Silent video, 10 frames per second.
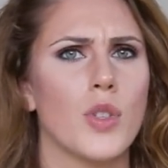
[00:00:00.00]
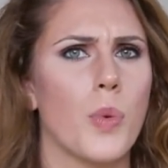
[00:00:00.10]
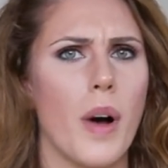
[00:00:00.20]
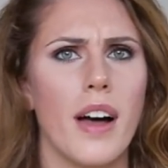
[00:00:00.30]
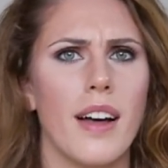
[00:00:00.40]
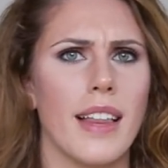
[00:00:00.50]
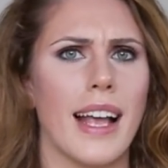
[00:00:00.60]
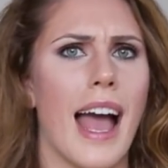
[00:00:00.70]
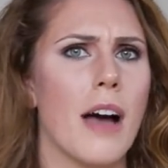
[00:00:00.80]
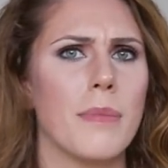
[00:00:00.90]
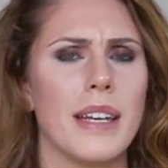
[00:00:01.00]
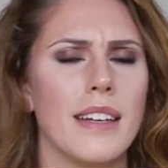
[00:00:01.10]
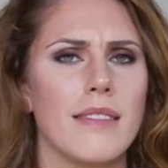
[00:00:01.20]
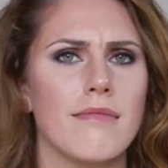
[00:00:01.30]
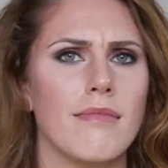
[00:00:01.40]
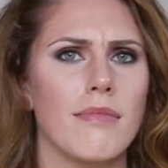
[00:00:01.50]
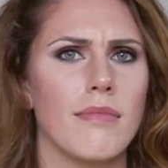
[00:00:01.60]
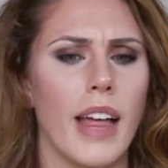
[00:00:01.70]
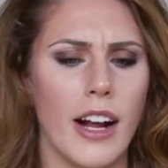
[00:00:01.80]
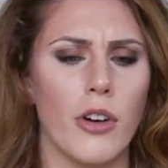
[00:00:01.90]
twelve, like how many
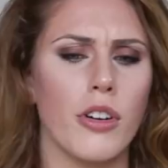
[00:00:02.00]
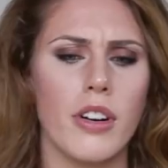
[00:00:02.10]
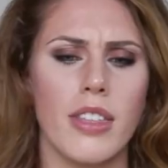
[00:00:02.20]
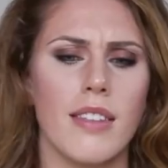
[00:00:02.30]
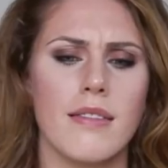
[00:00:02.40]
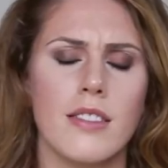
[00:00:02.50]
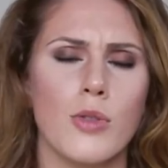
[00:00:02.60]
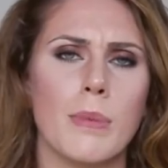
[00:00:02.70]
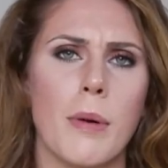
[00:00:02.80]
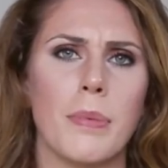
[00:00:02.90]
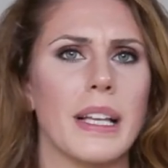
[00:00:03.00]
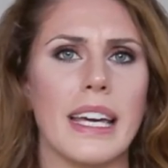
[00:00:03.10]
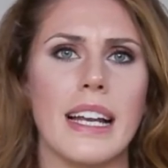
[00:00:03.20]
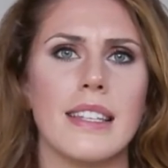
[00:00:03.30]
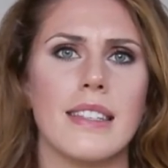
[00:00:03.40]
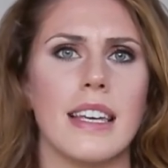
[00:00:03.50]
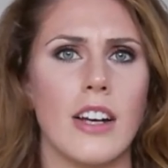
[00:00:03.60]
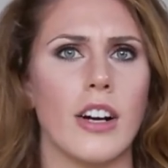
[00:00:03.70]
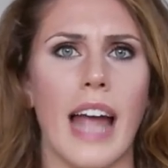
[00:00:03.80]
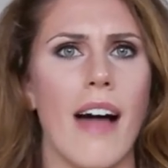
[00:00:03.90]
like Earth suitable planets
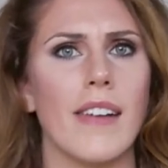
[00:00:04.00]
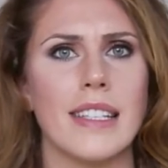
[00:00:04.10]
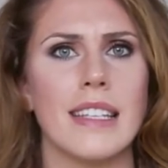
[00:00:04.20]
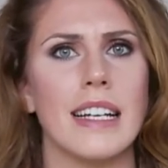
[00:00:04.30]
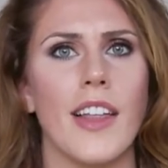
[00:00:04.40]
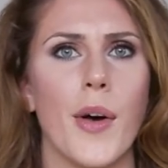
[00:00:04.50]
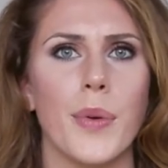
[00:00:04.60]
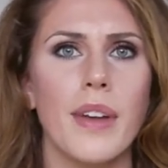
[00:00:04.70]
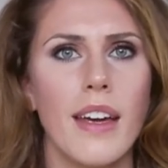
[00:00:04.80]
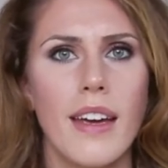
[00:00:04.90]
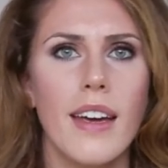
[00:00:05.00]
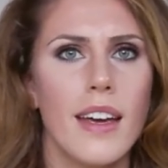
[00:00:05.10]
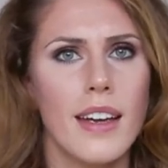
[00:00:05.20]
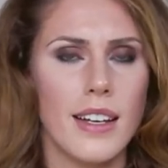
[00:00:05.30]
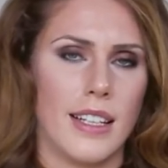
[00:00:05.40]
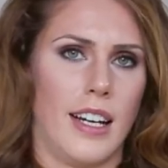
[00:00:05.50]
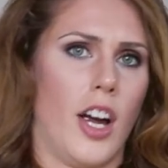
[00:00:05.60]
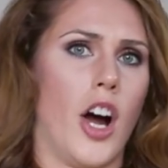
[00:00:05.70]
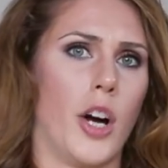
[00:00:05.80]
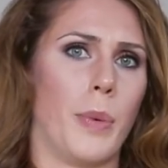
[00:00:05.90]
in our galaxy alone.
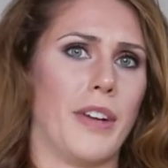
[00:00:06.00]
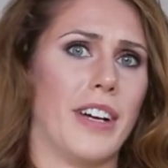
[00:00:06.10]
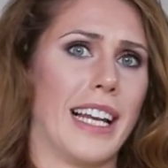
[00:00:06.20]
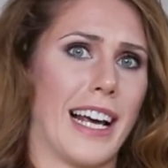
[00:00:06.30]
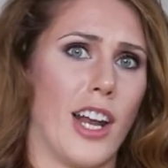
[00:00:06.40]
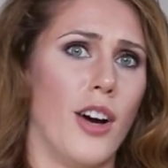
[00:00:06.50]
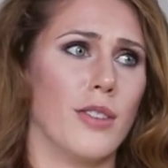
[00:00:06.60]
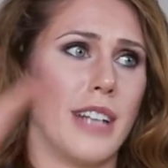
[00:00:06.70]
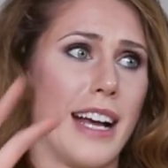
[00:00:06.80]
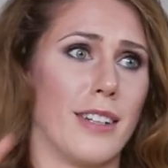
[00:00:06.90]
Are we really alone?